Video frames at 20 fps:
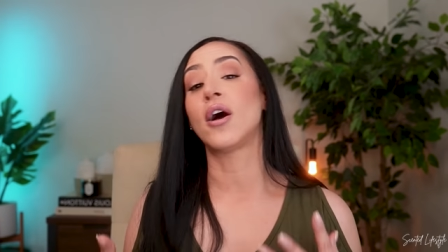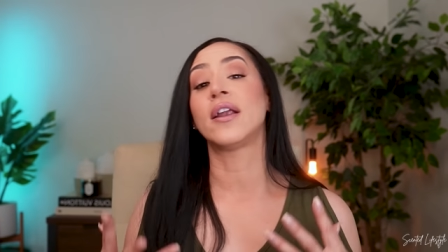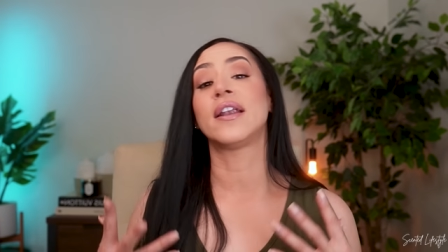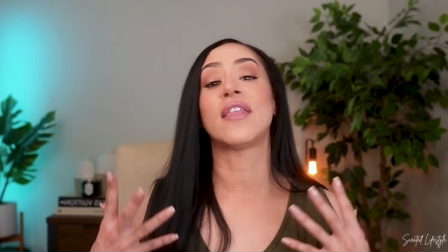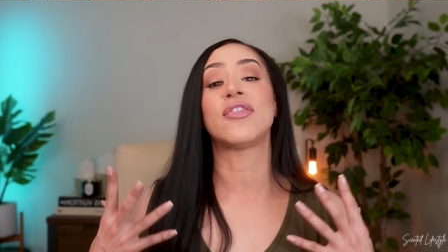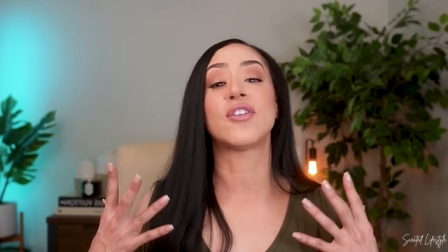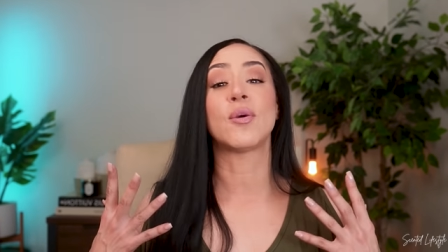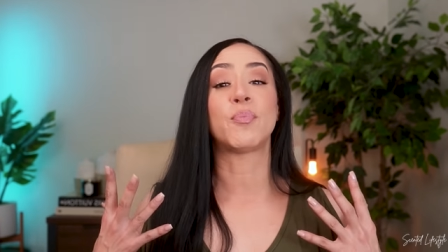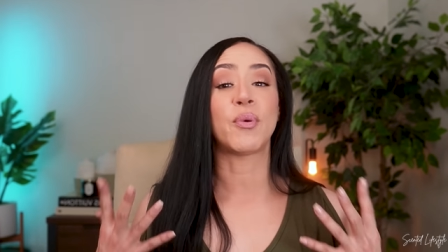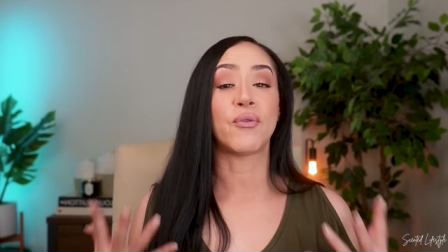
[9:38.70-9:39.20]

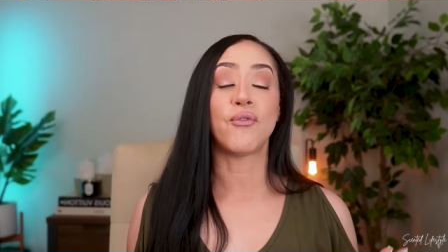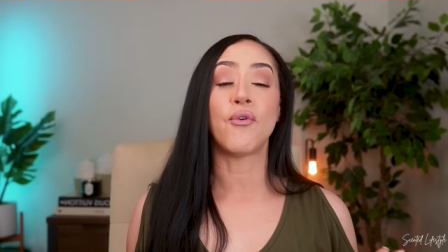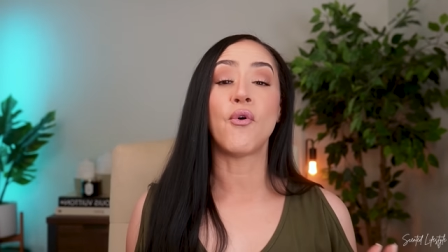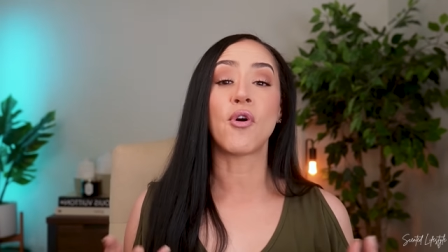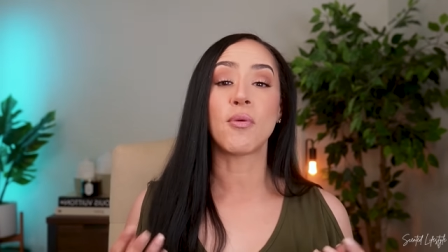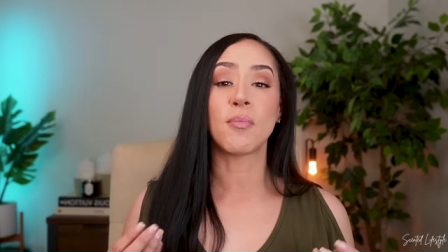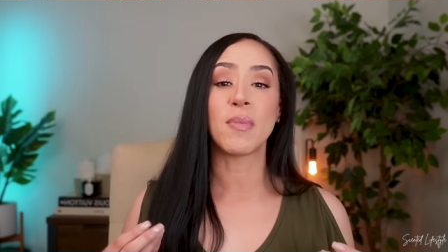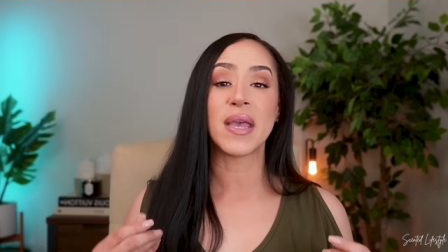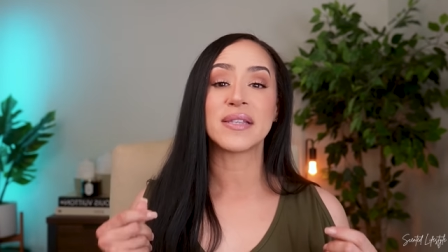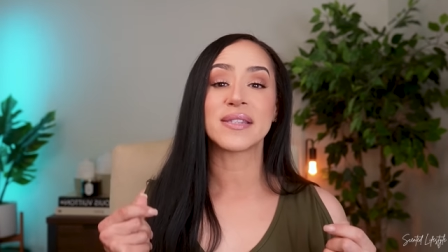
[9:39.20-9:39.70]
on the
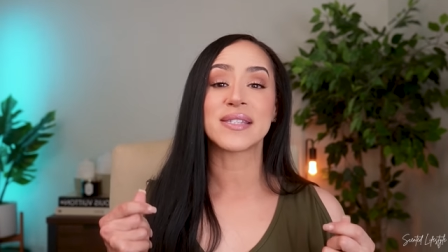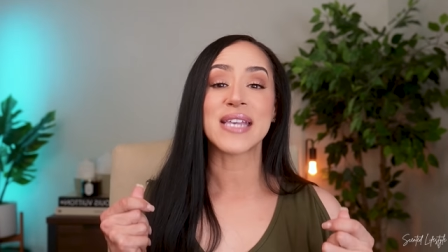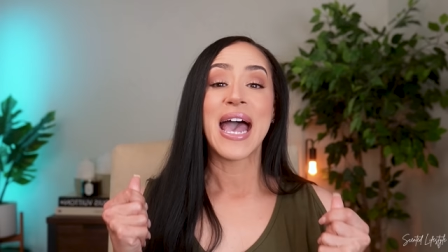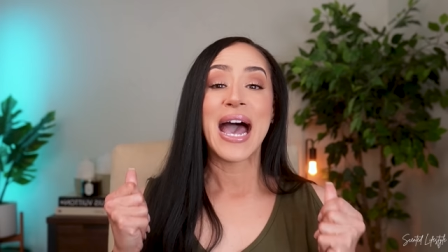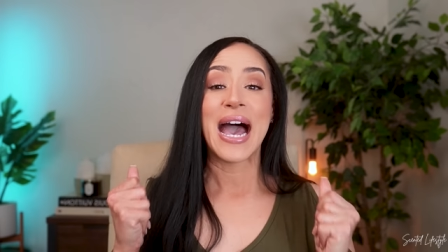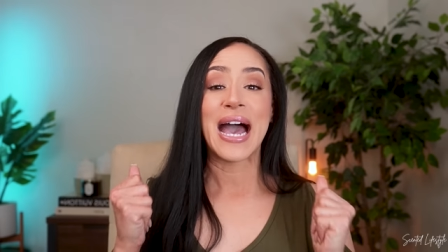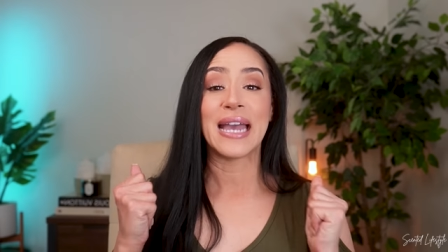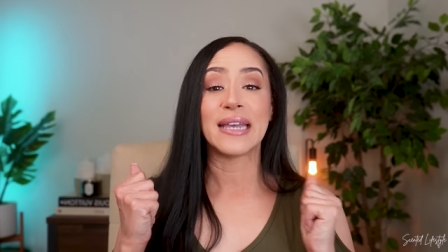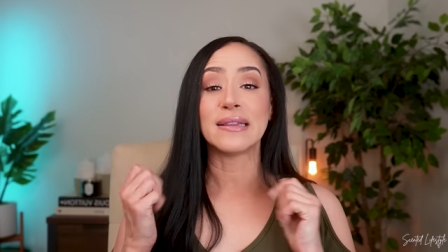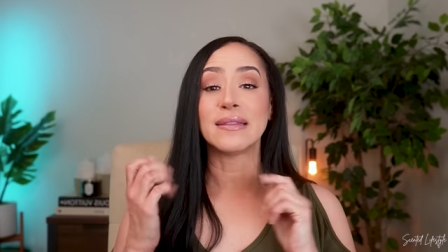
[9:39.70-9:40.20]
performance?
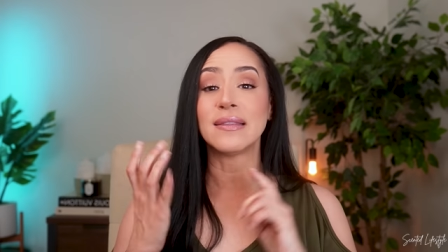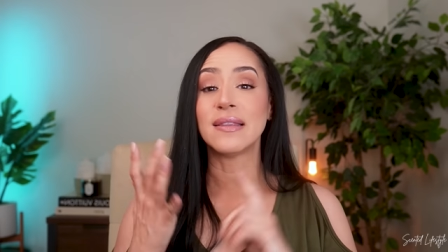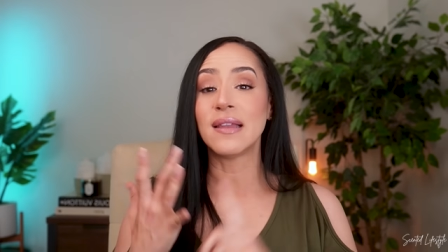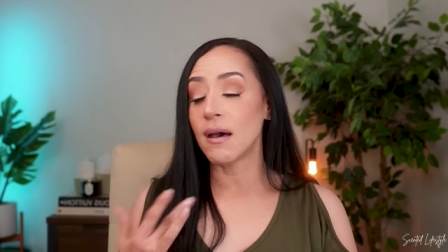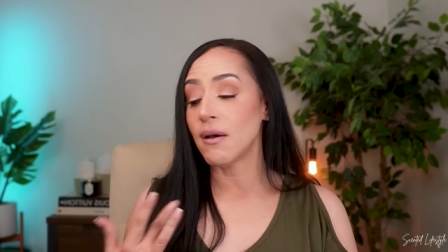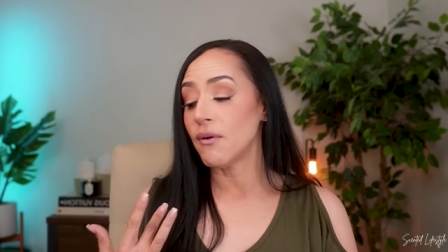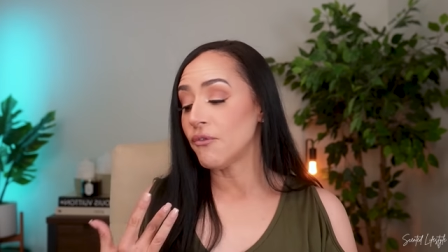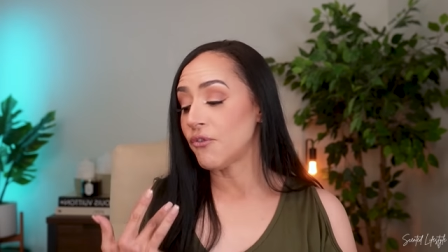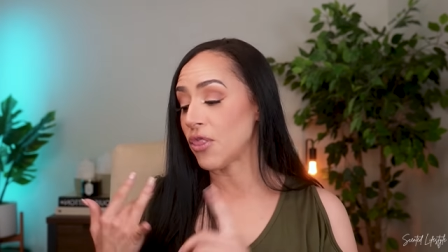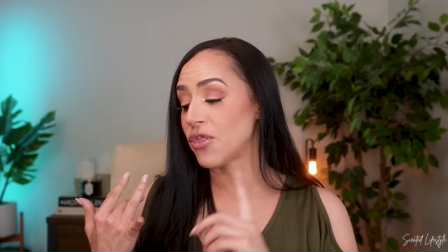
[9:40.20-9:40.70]
I
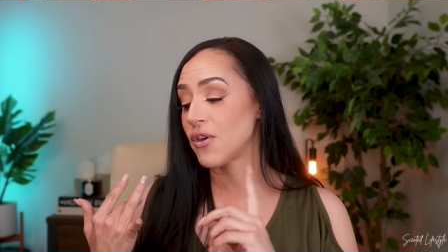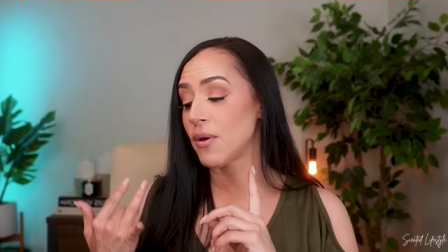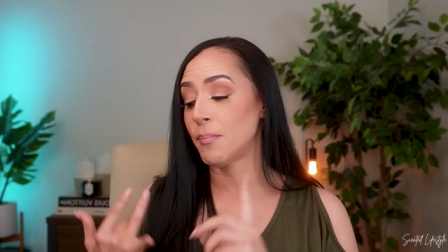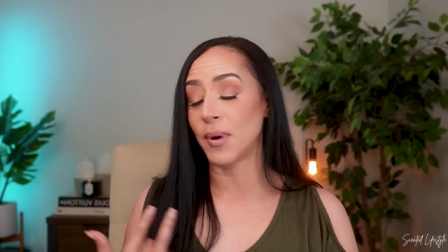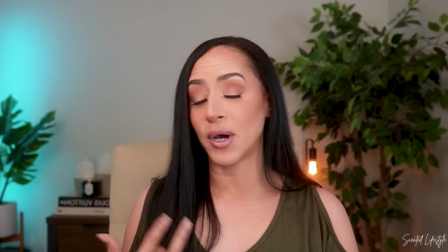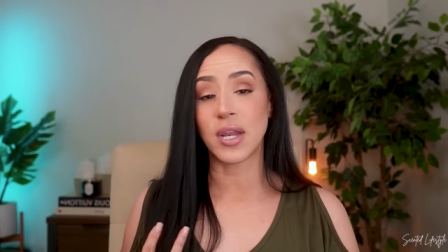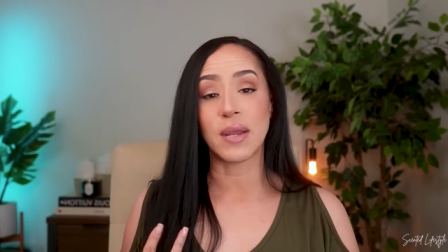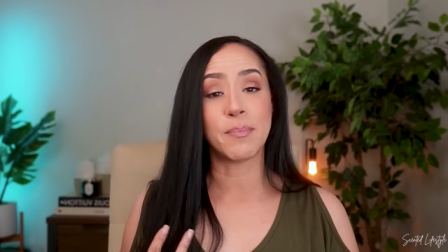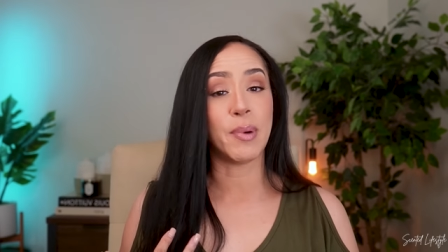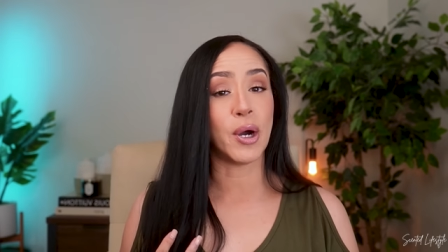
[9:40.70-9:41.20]
love
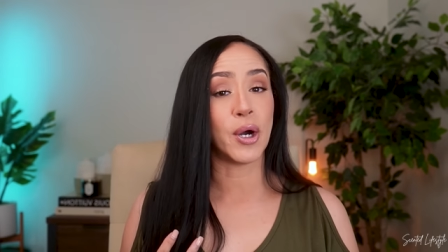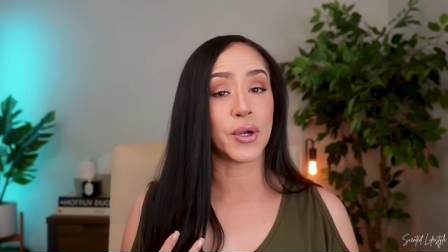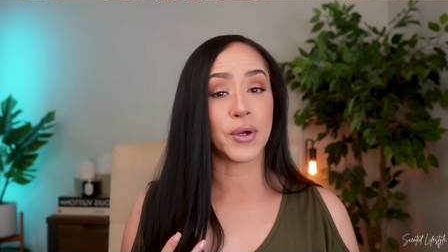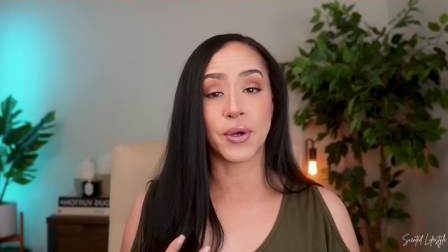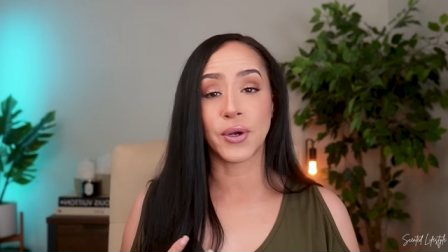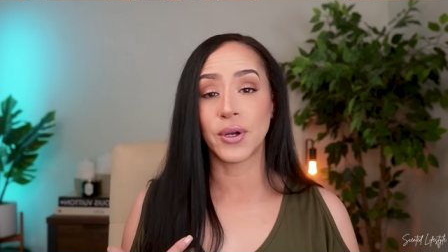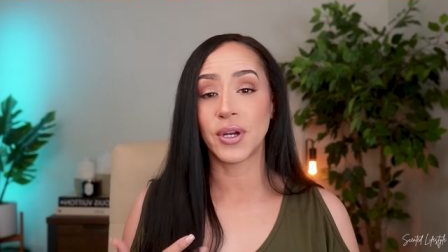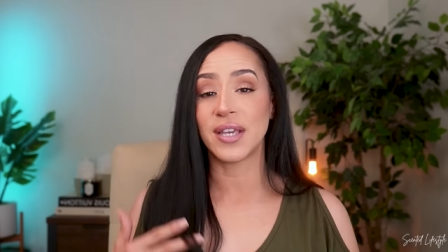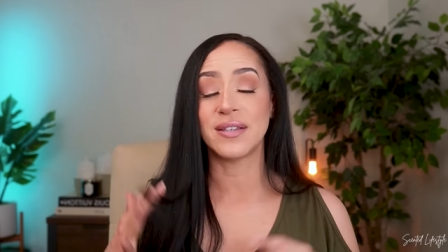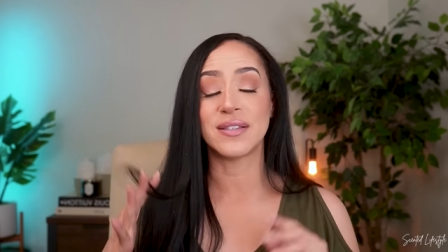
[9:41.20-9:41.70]
the body
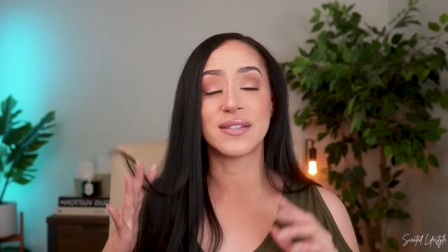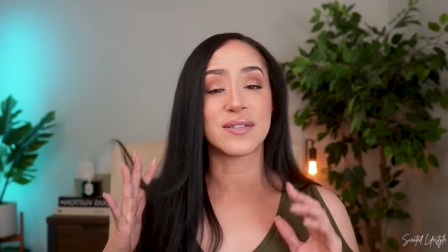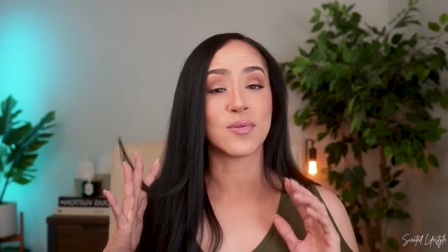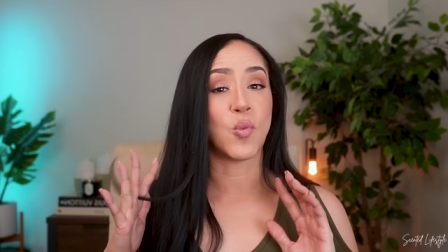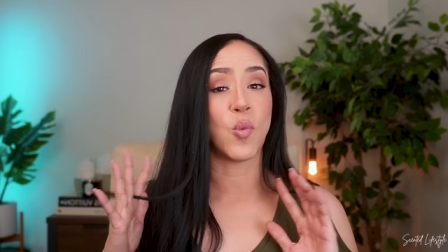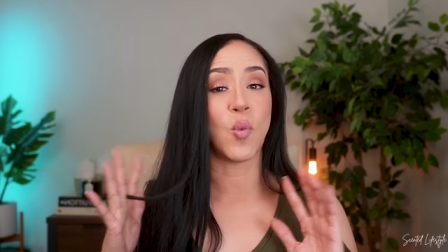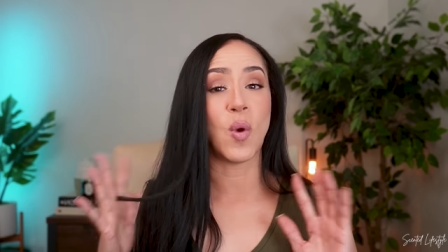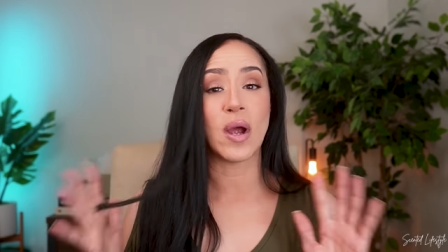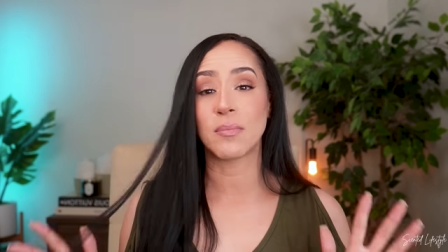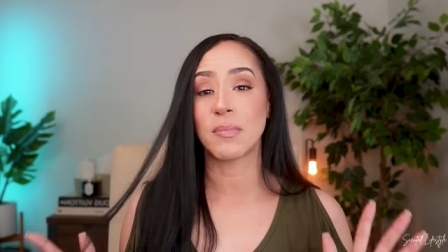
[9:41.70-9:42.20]
butter
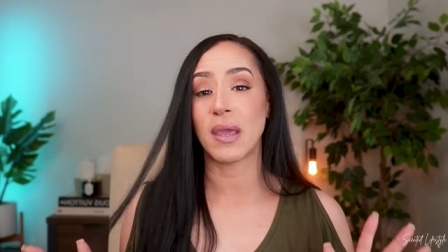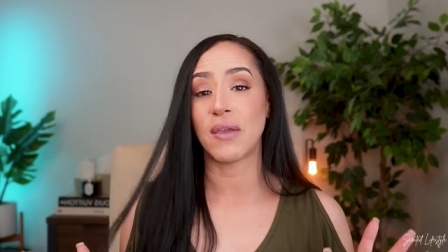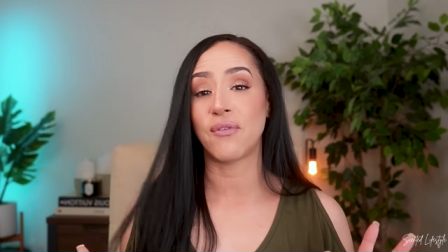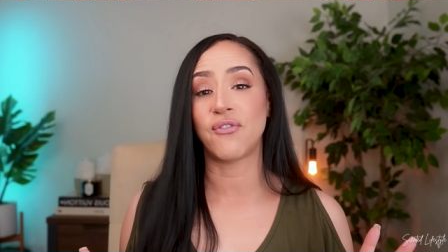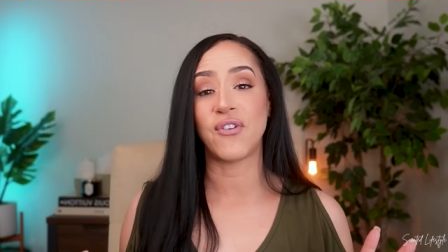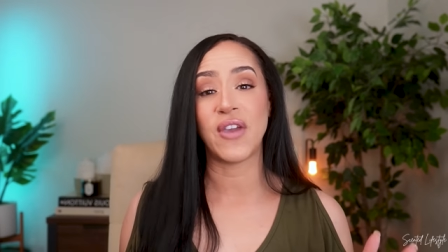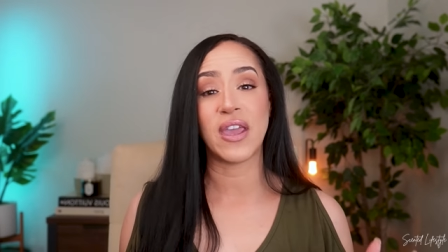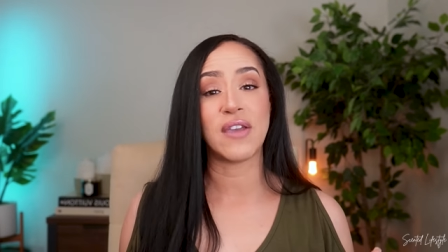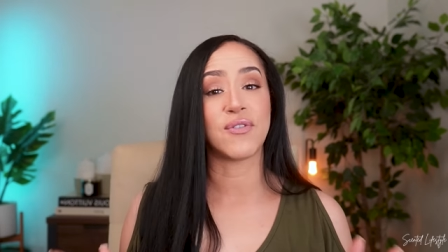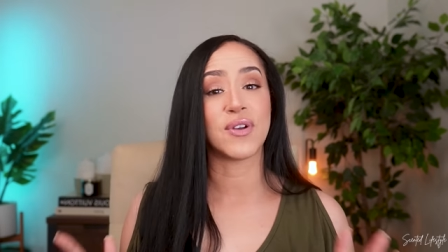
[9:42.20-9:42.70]
is one of
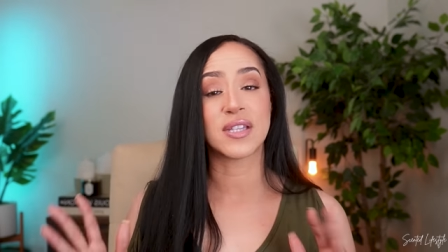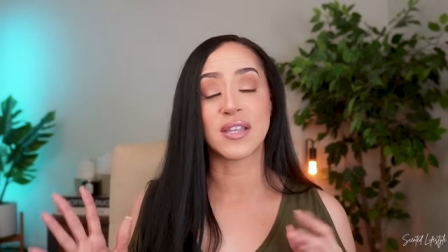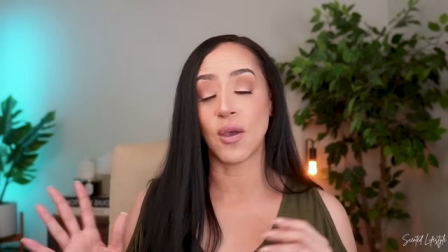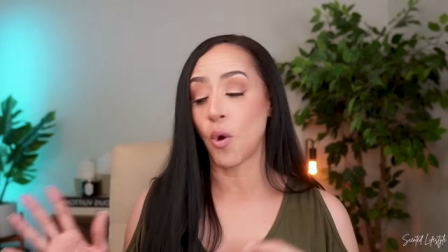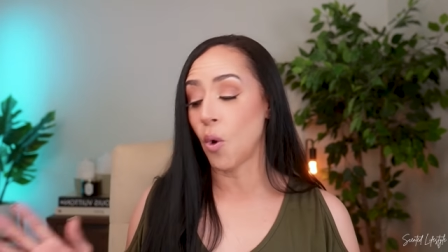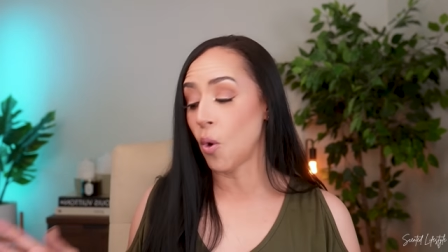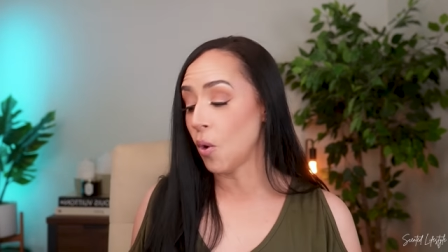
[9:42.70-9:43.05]
my favorite.